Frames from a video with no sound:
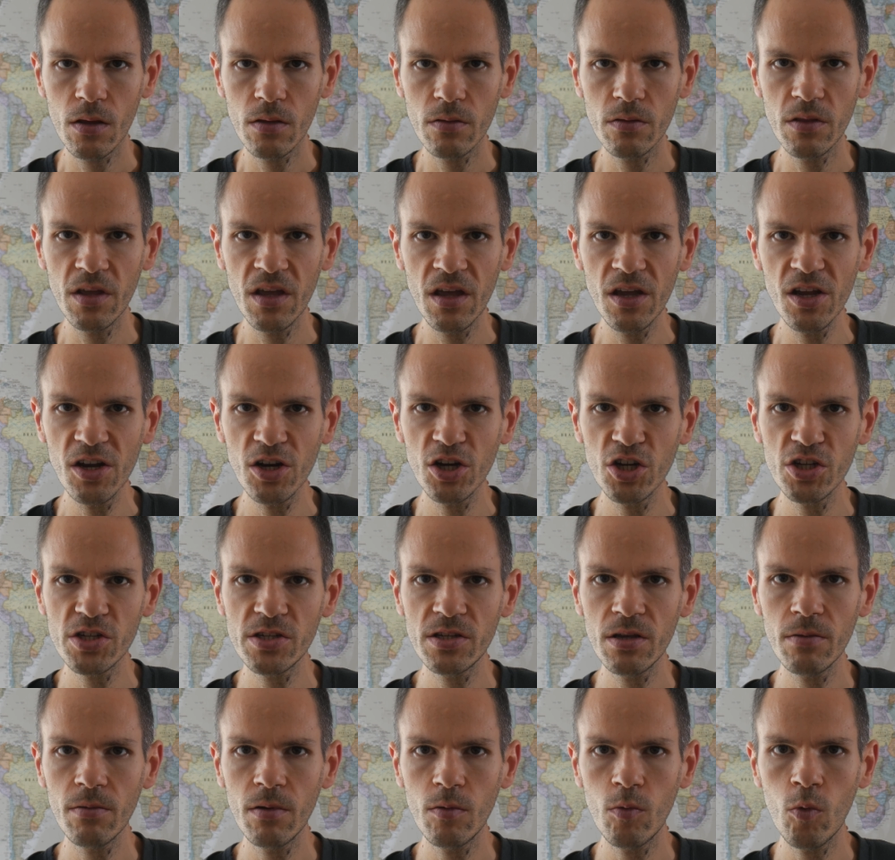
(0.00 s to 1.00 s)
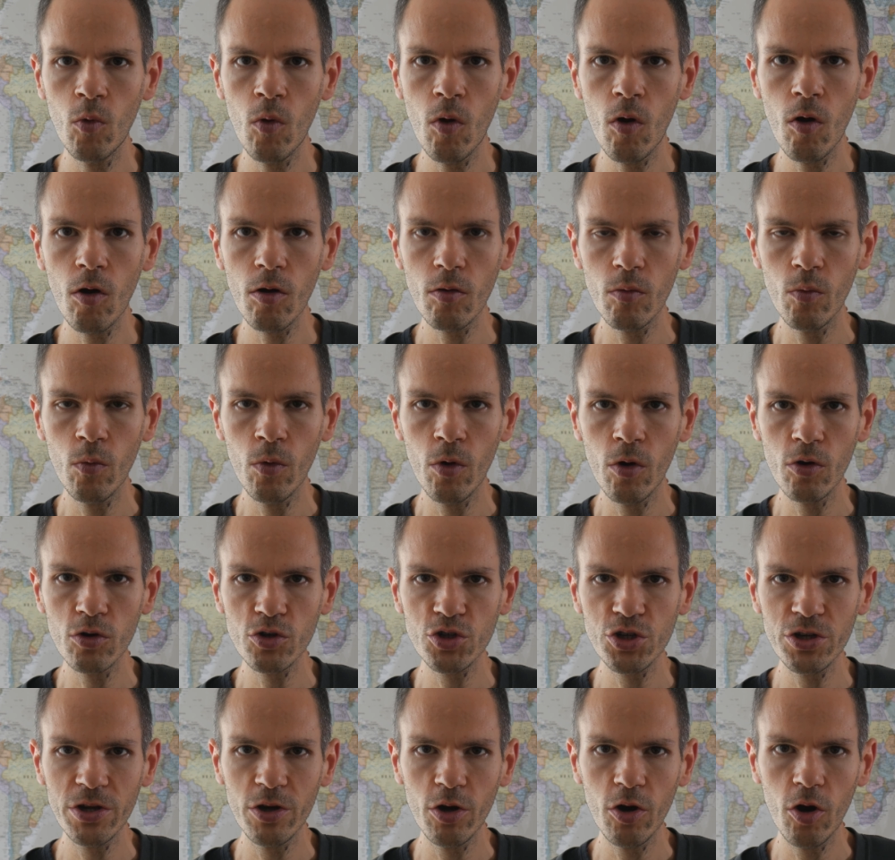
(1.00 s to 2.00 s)
The English Civil War
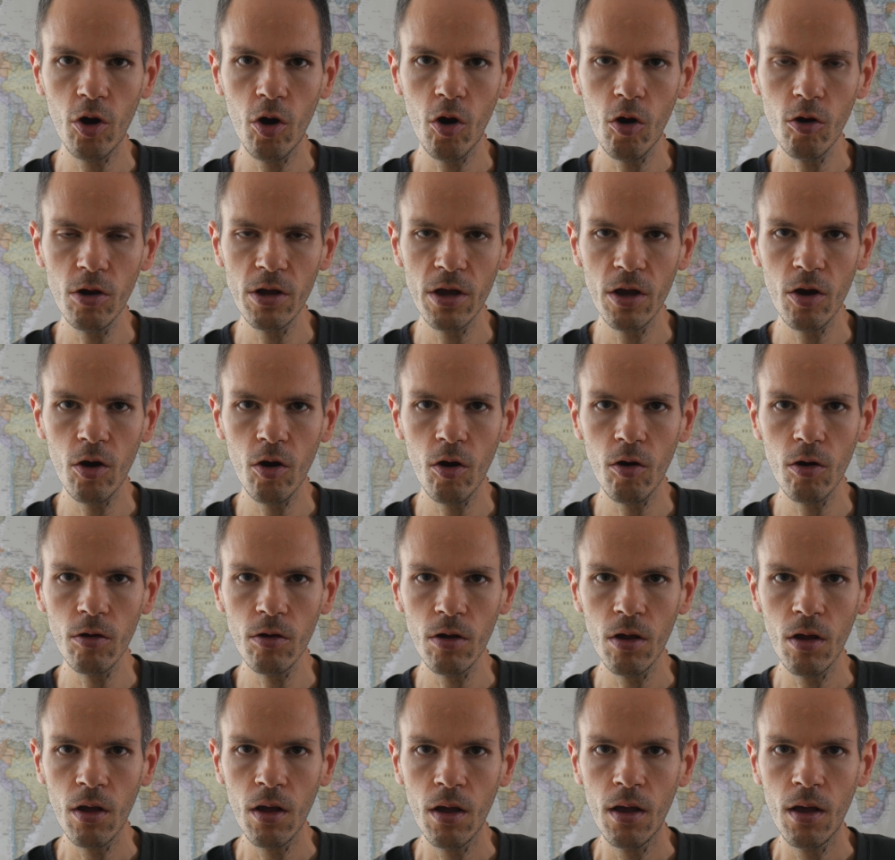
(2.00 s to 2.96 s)
was, all in all,